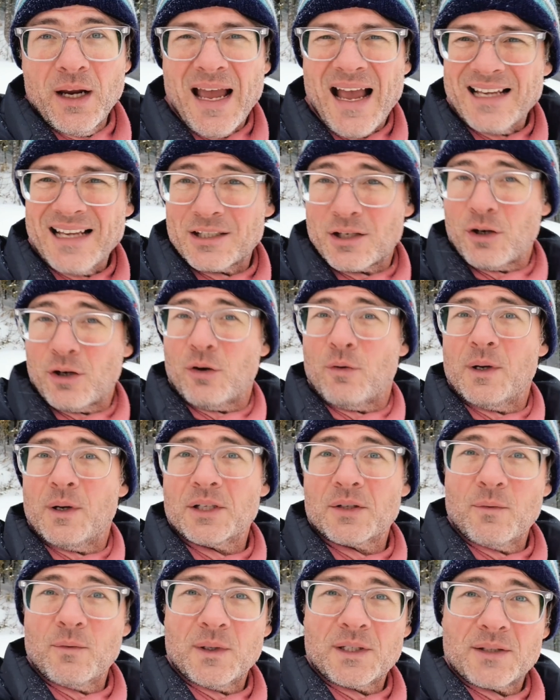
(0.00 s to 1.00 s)
asks her
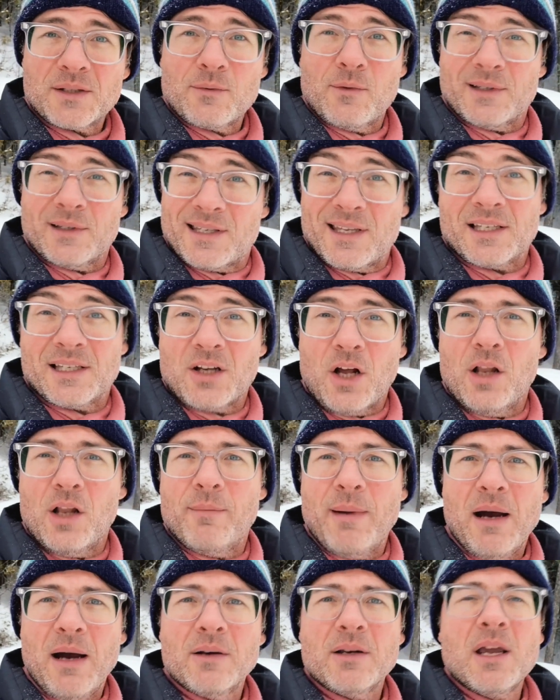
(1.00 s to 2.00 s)
what's this all
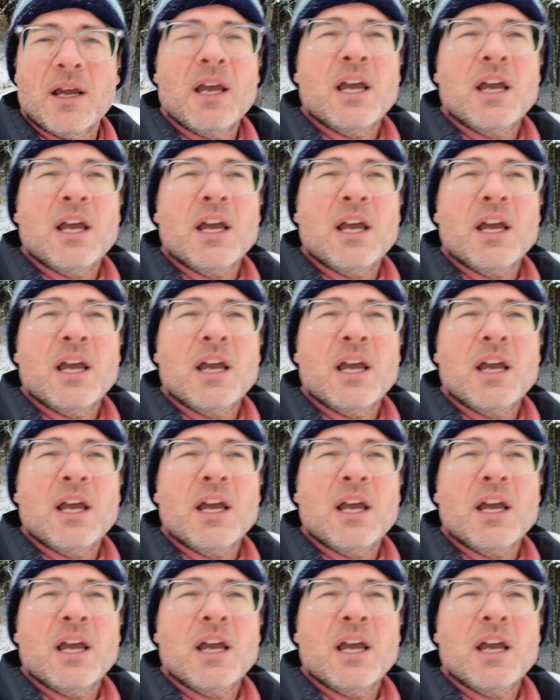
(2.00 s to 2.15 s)
about.